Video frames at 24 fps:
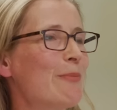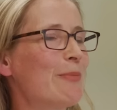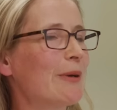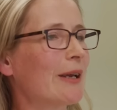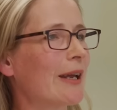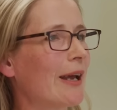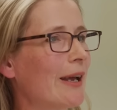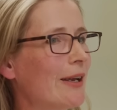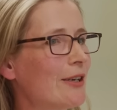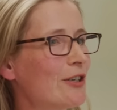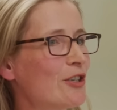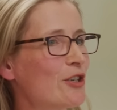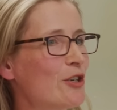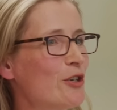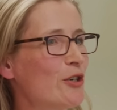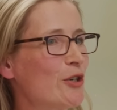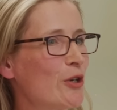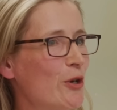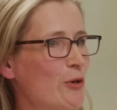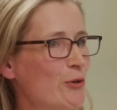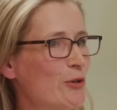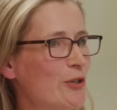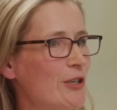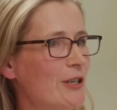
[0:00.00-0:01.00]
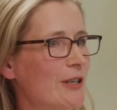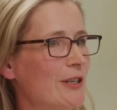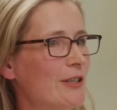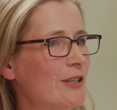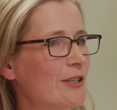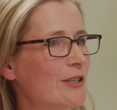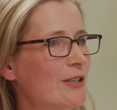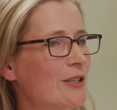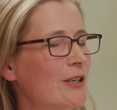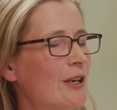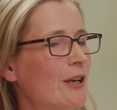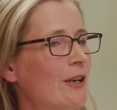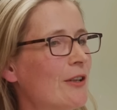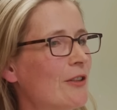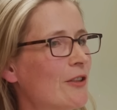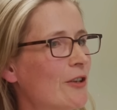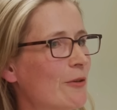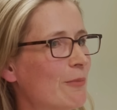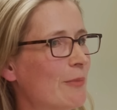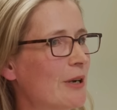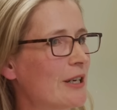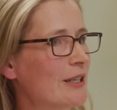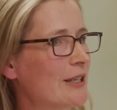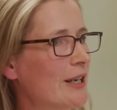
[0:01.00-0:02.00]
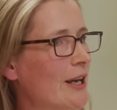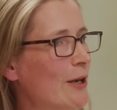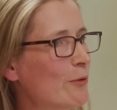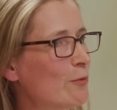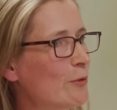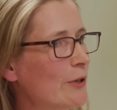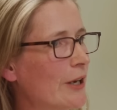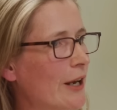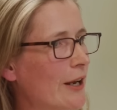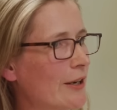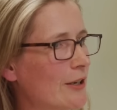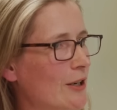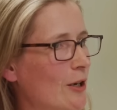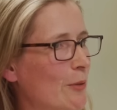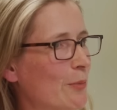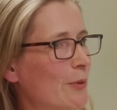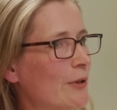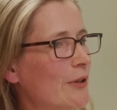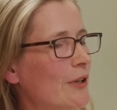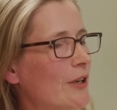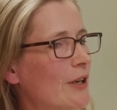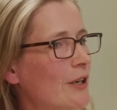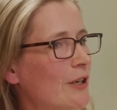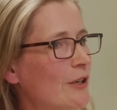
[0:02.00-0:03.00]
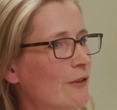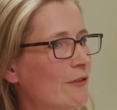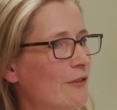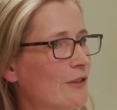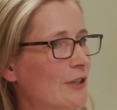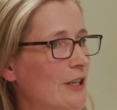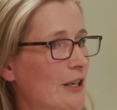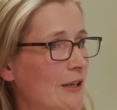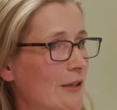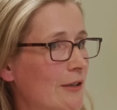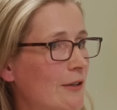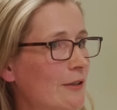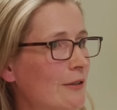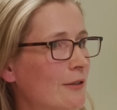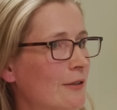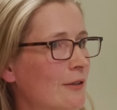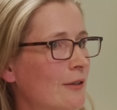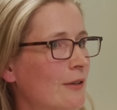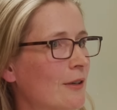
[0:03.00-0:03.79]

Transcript: I began to notice that my dad would get up at the end of dinner